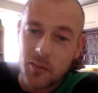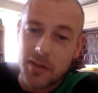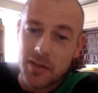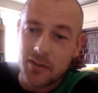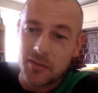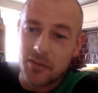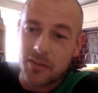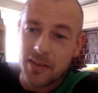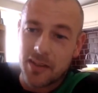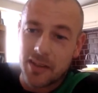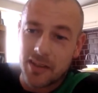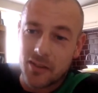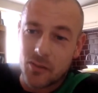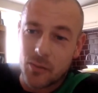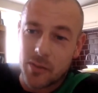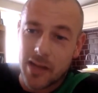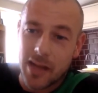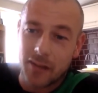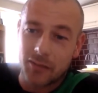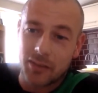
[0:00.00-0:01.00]
men's fitness.
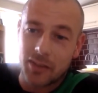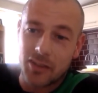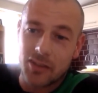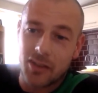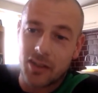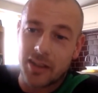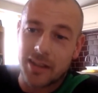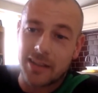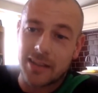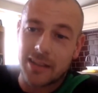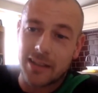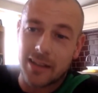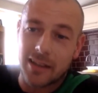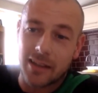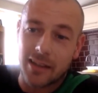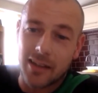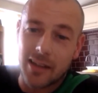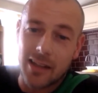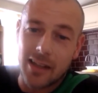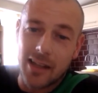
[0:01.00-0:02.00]
We have this
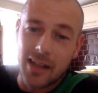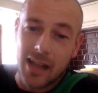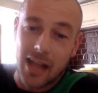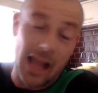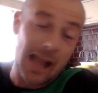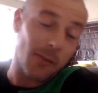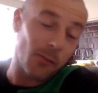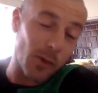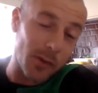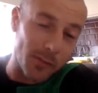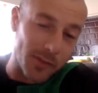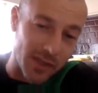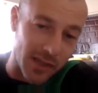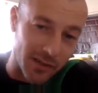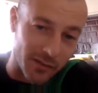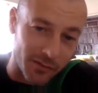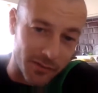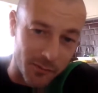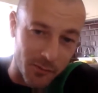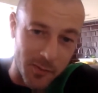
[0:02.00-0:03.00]
idea, and women's
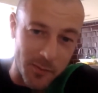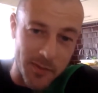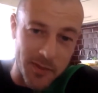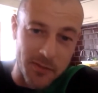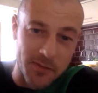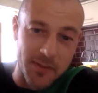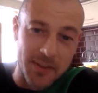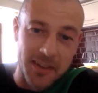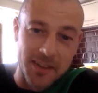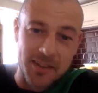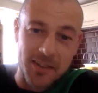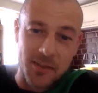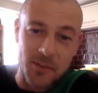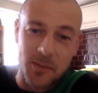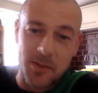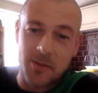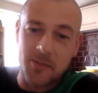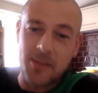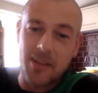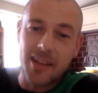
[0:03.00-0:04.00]
health and women's fitness as
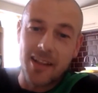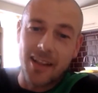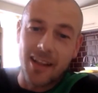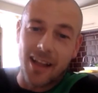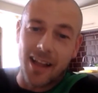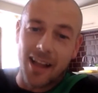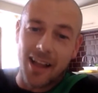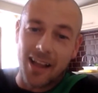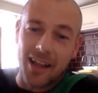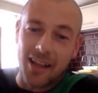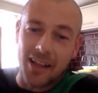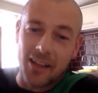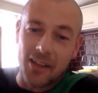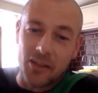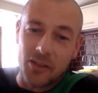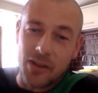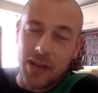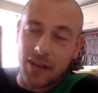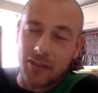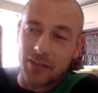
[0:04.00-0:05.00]
well.
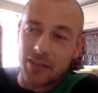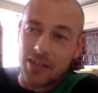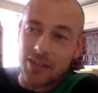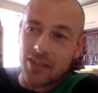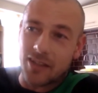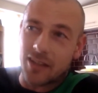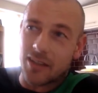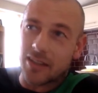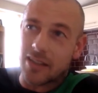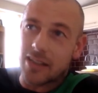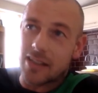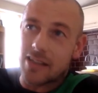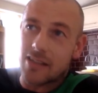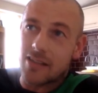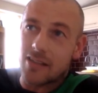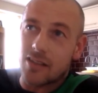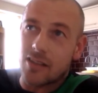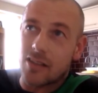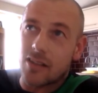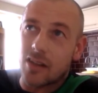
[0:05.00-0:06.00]
You have these
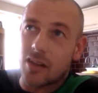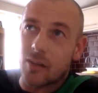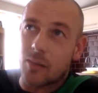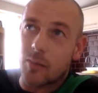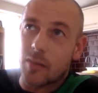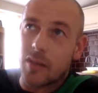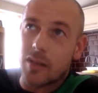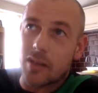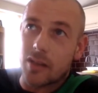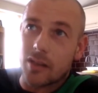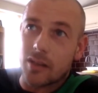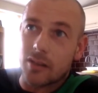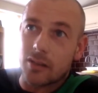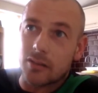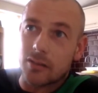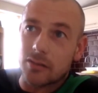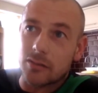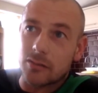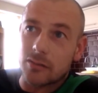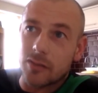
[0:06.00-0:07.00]
ideas that being
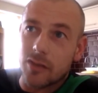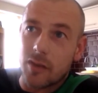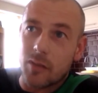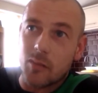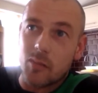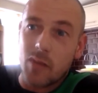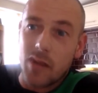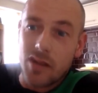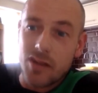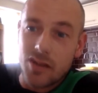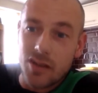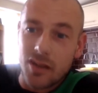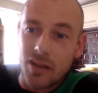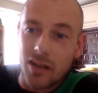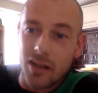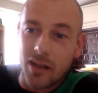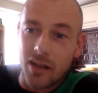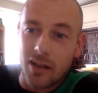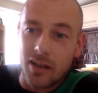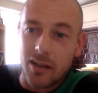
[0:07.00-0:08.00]
very
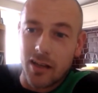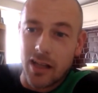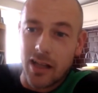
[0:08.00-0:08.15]
muscular